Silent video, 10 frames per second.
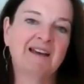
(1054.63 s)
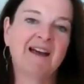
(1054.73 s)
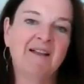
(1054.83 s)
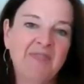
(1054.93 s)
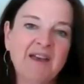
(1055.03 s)

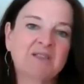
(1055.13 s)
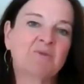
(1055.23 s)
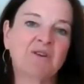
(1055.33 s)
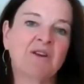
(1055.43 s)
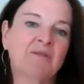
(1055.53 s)
And that's
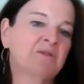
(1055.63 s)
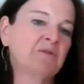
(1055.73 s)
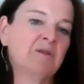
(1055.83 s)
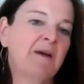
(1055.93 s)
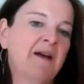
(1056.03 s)
what yoga is
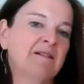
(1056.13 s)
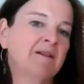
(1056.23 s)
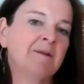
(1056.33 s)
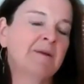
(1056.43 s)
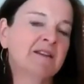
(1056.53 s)
all about. I
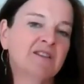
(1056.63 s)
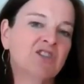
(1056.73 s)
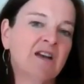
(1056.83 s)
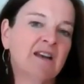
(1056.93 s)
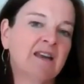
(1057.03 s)
mean,
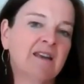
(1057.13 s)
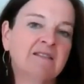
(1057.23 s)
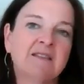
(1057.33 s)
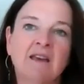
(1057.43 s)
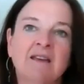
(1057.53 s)
Patanjali
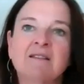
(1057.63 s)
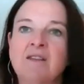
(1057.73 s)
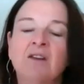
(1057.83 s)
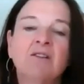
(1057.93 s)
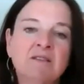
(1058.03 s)
says
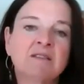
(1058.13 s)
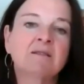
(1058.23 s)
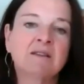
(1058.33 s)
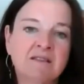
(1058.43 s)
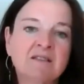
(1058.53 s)
yoga
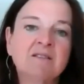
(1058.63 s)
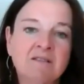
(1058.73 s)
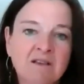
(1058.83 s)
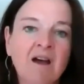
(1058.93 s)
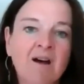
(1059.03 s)
is to
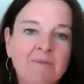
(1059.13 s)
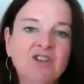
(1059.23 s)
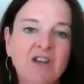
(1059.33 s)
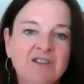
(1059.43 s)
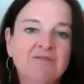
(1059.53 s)
calm the
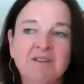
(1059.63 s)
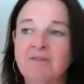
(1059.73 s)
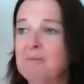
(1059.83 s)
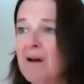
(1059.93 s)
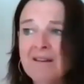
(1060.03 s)
chattering of
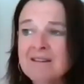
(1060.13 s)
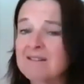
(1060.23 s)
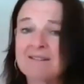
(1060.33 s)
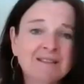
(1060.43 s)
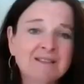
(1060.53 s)
the mind,
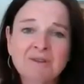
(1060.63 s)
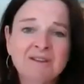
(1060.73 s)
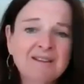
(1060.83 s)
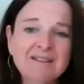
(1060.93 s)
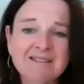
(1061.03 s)
and that's what it
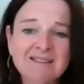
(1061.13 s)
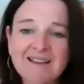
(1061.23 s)
is.